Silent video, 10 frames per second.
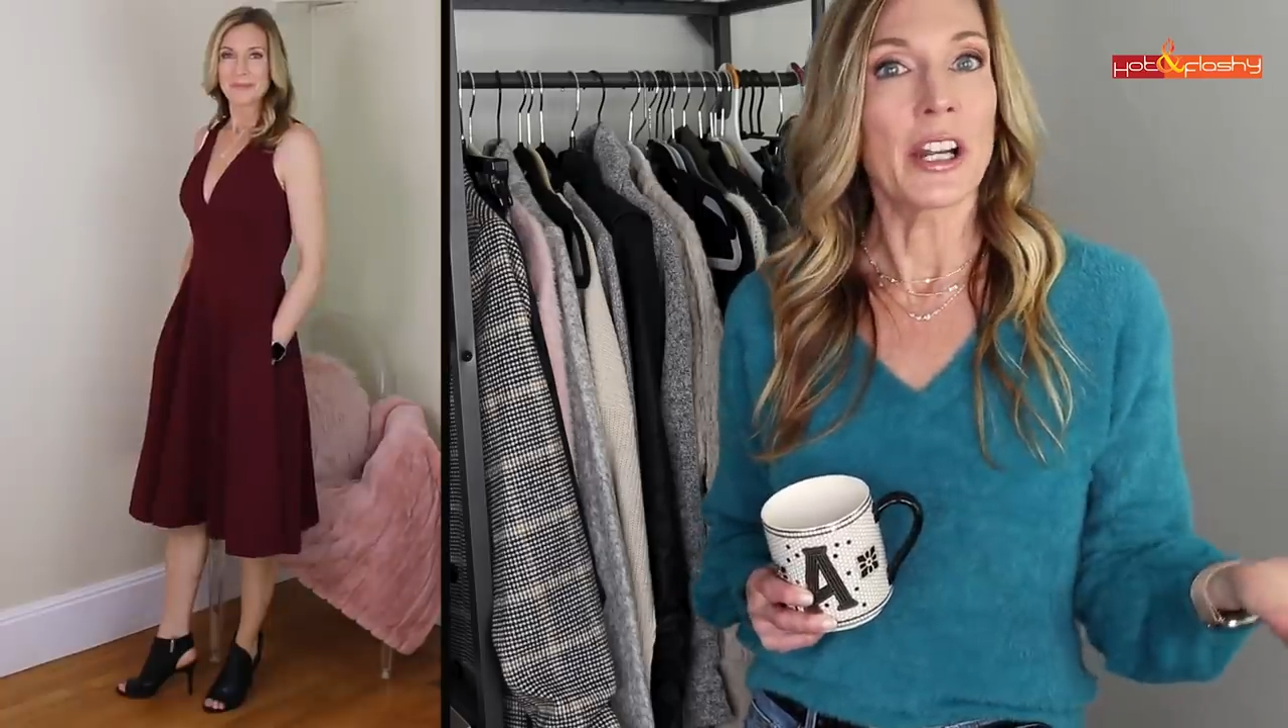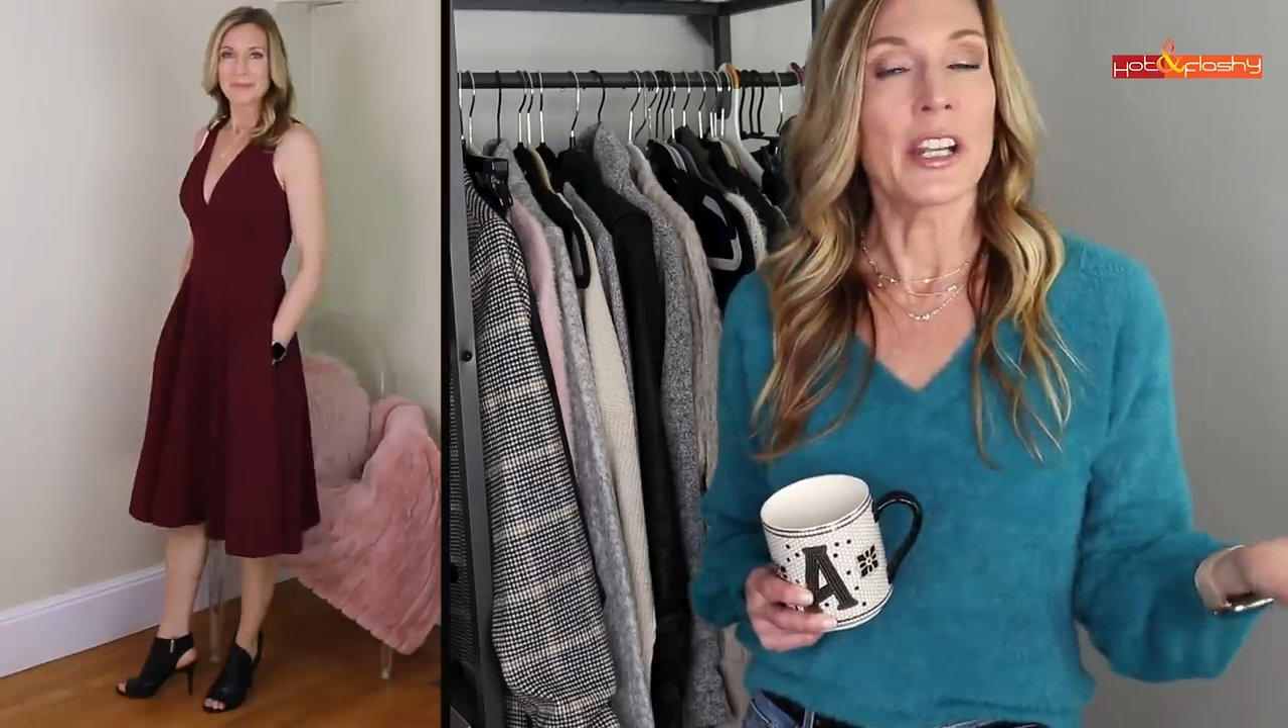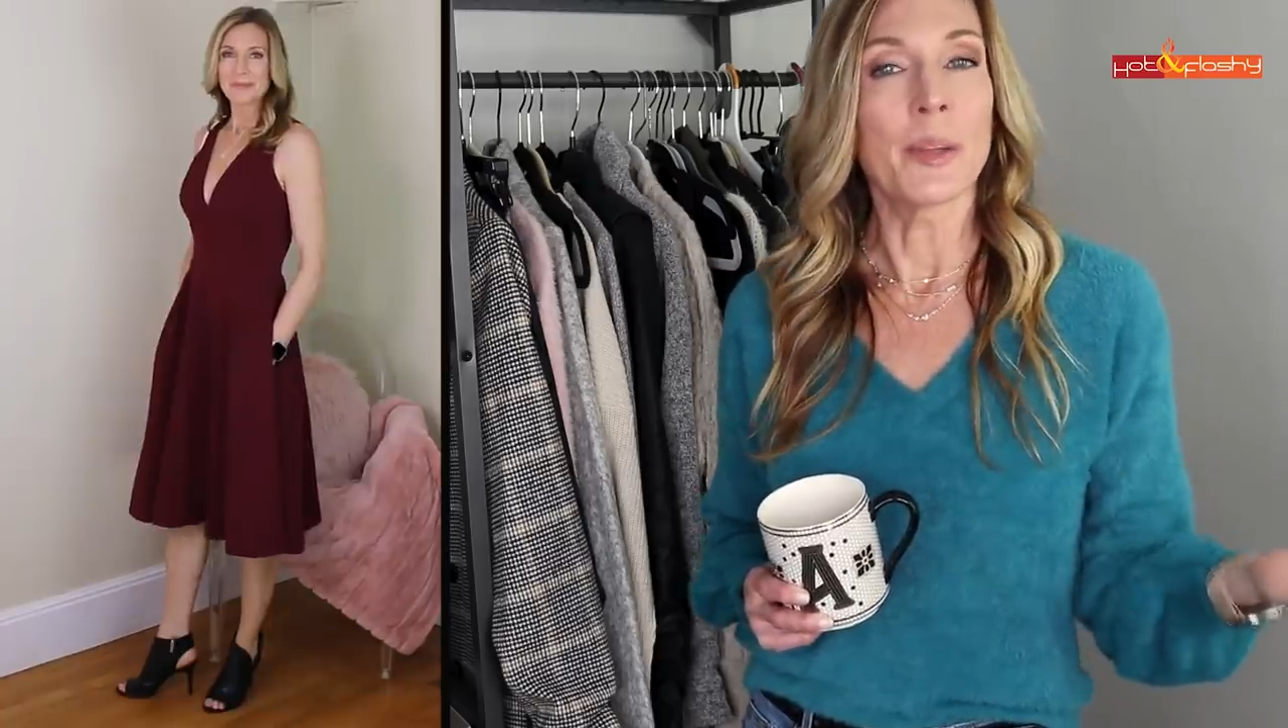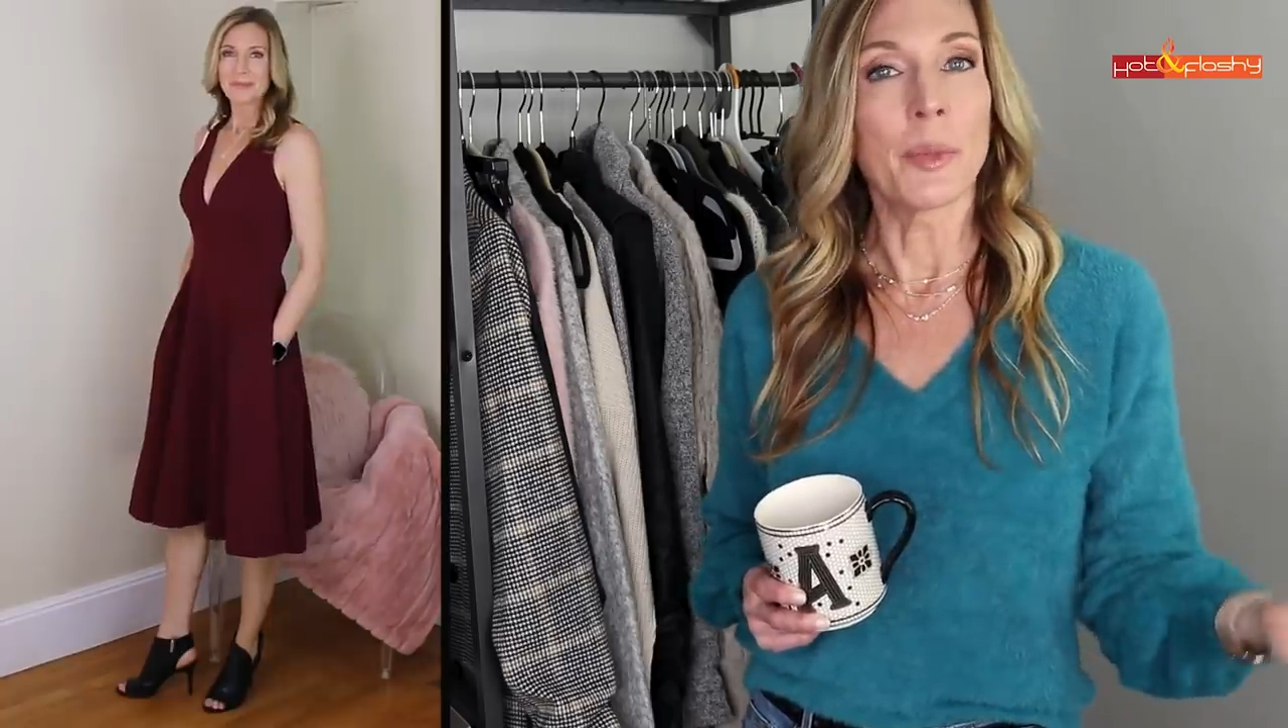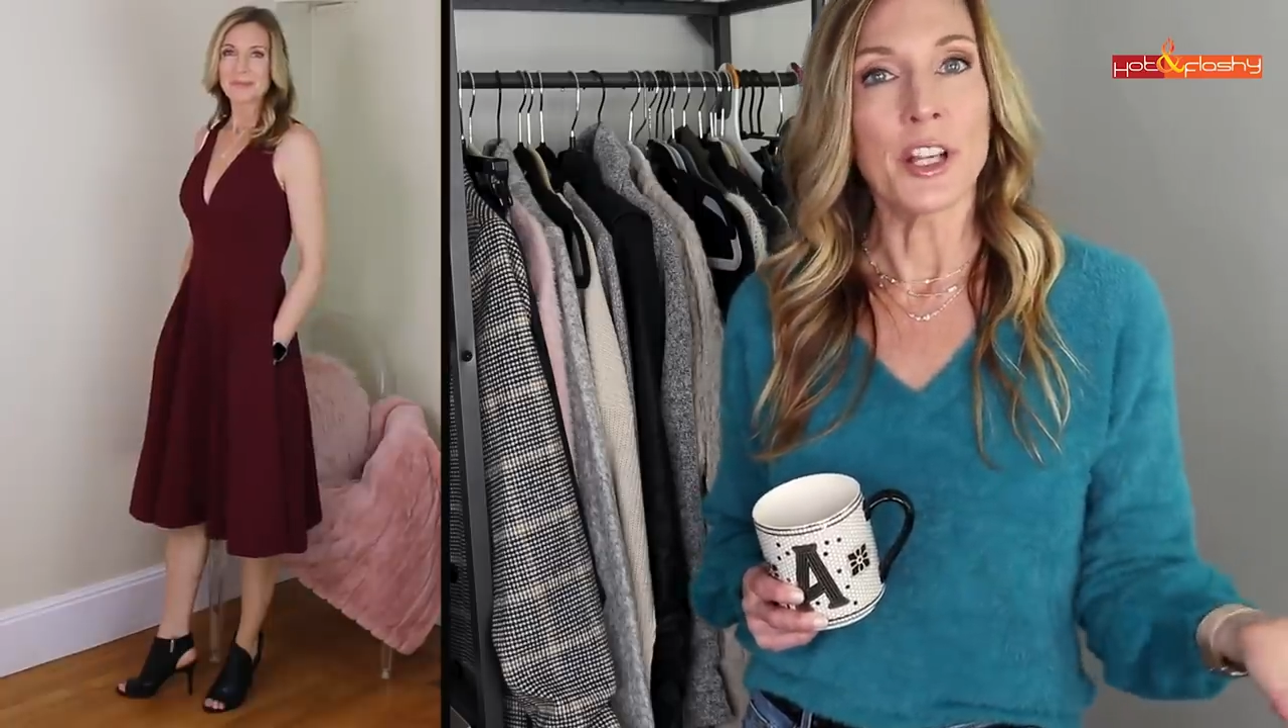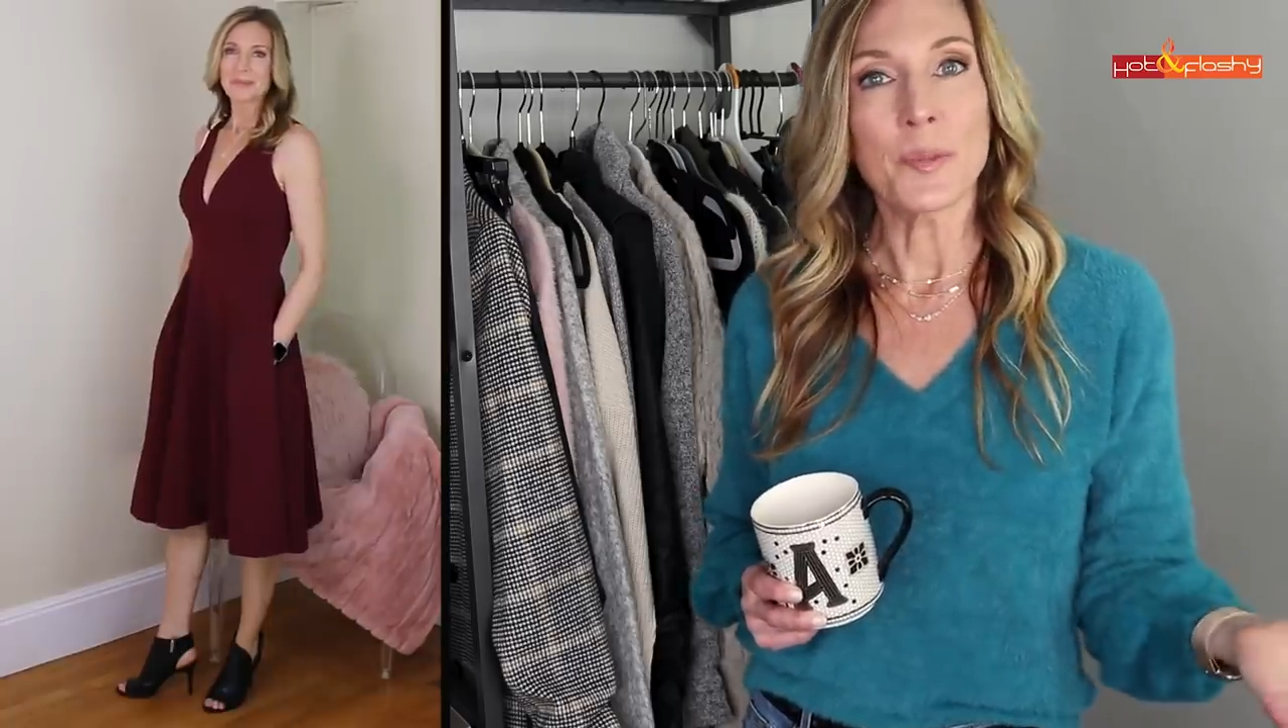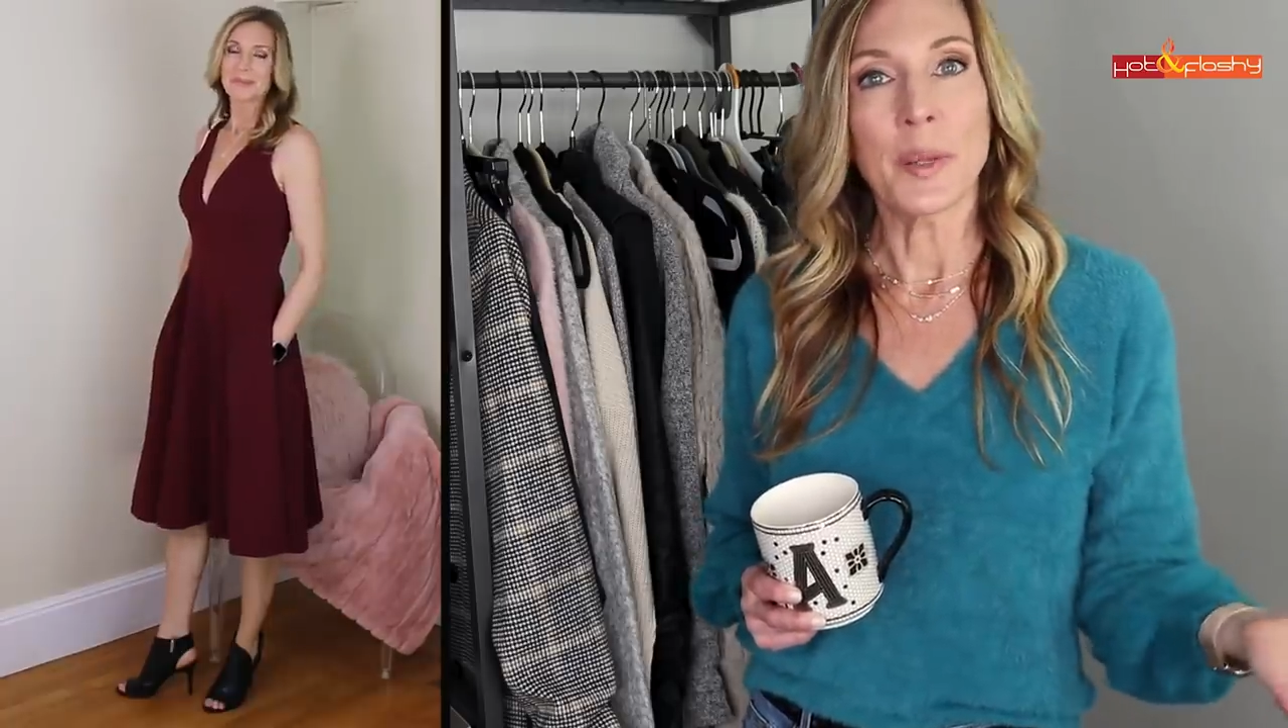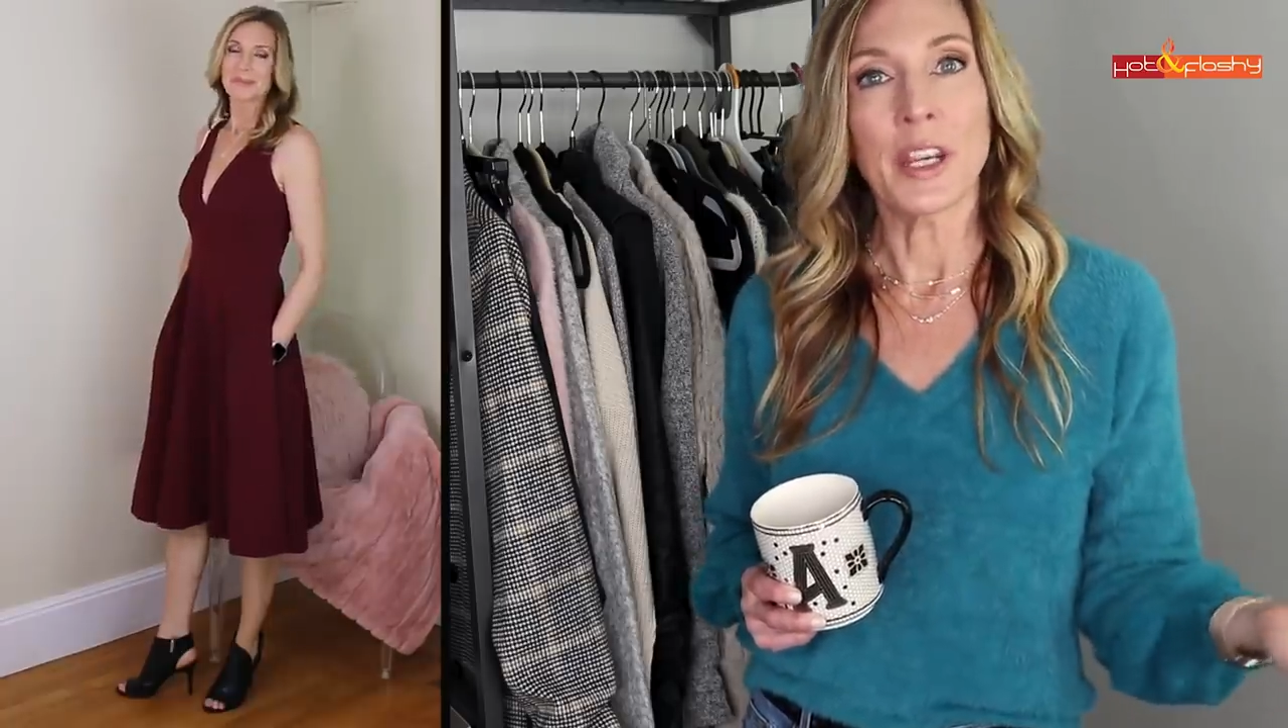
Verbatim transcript: it in the blush